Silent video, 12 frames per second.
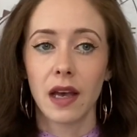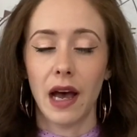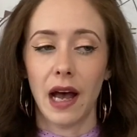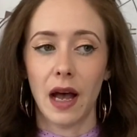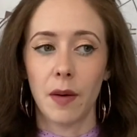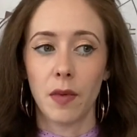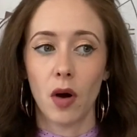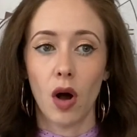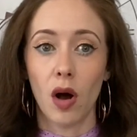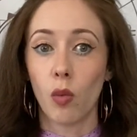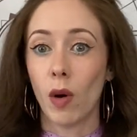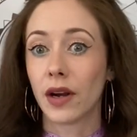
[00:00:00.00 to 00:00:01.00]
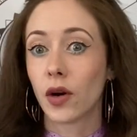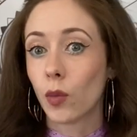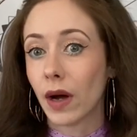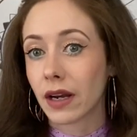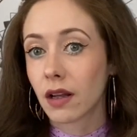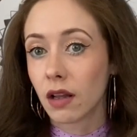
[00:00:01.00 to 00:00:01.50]
a
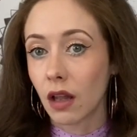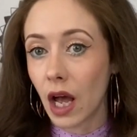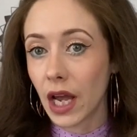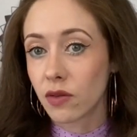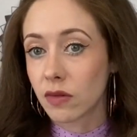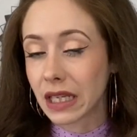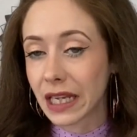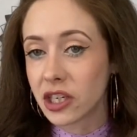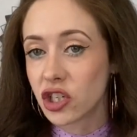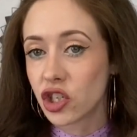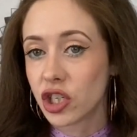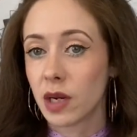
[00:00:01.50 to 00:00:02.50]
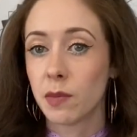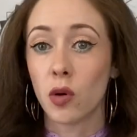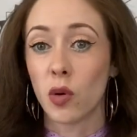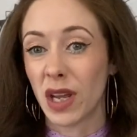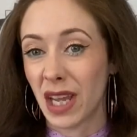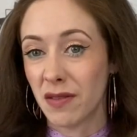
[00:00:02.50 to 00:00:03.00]
one-on-one client relationship,
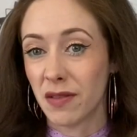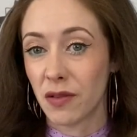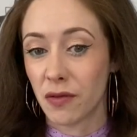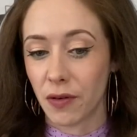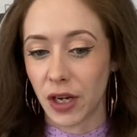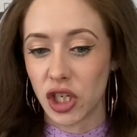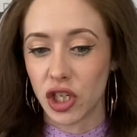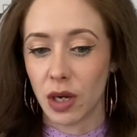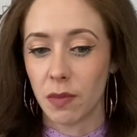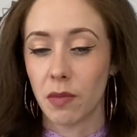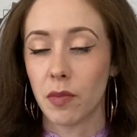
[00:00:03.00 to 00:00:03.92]
or even a friendship.